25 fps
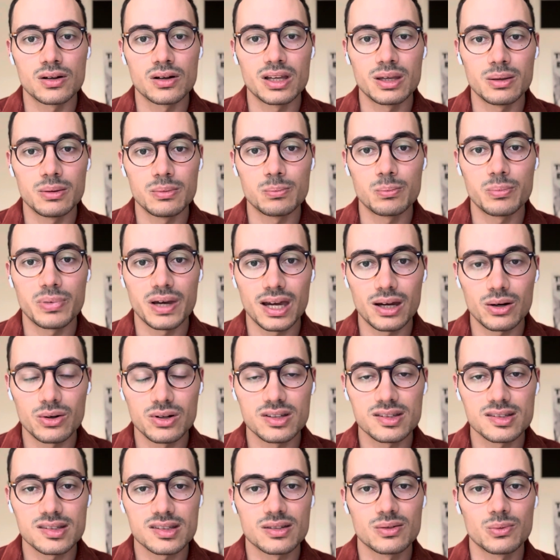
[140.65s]
in
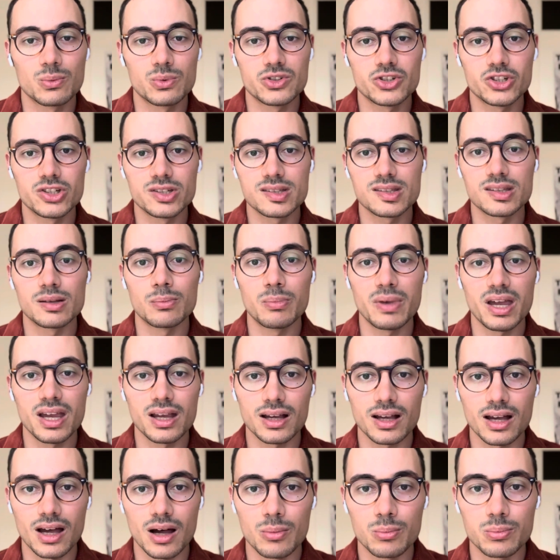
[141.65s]
Paris, which is the main
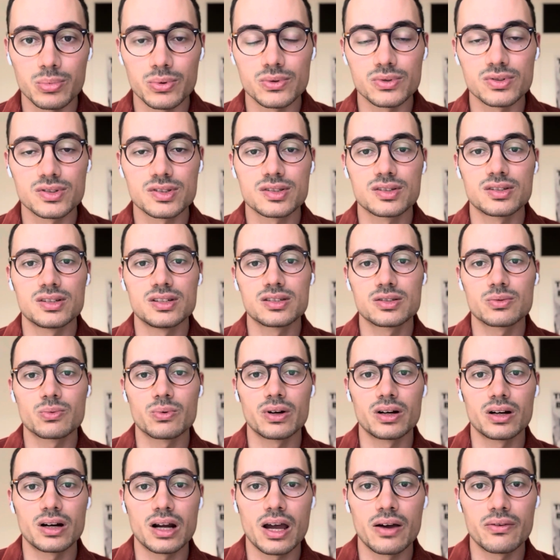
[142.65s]
campus, is
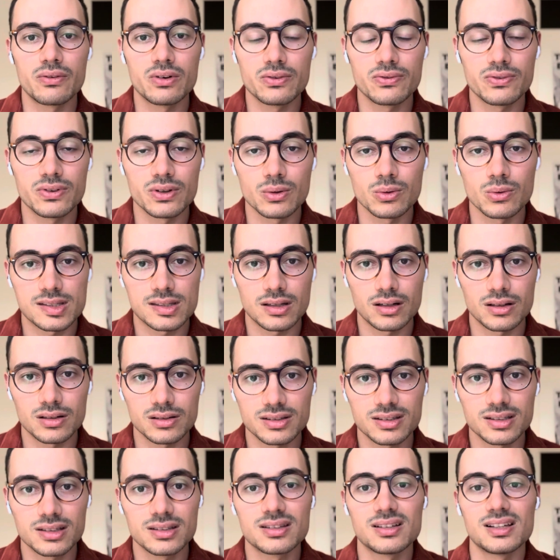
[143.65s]
where everything
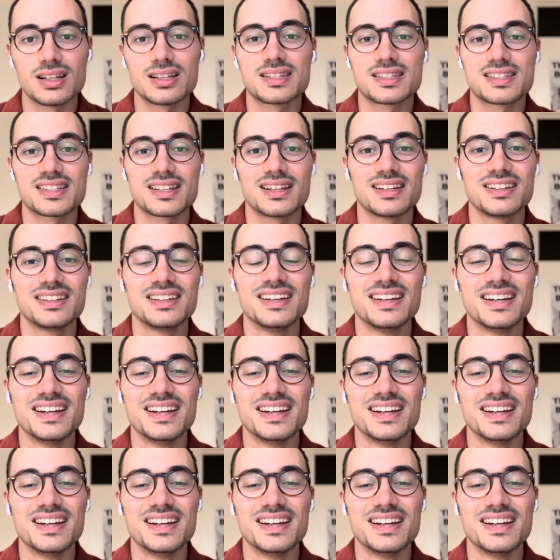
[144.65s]
started, let's say.